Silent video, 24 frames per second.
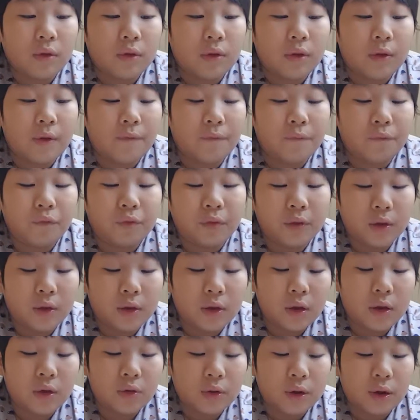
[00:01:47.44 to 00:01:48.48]
If you
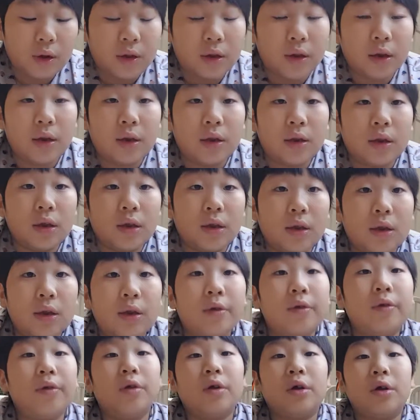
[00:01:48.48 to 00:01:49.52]
still think it is easy,
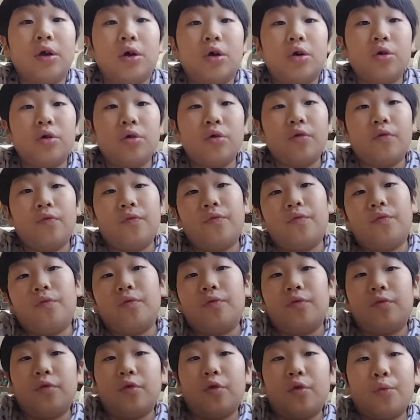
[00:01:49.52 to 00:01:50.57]

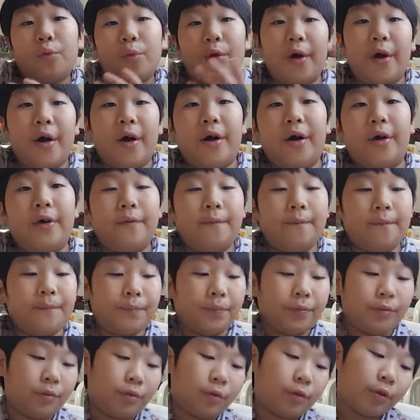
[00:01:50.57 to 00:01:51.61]
you're wrong.
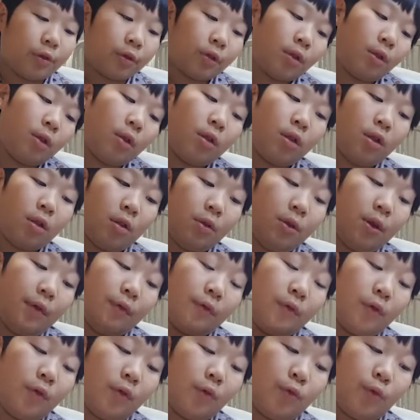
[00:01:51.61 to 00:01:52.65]
I
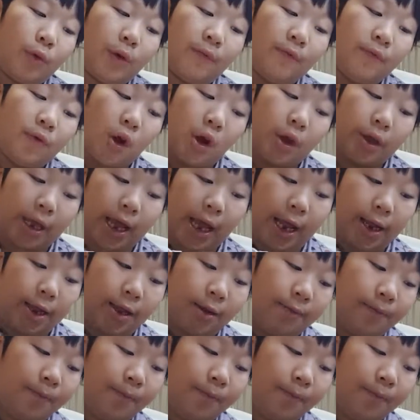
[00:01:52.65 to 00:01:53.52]
should review again.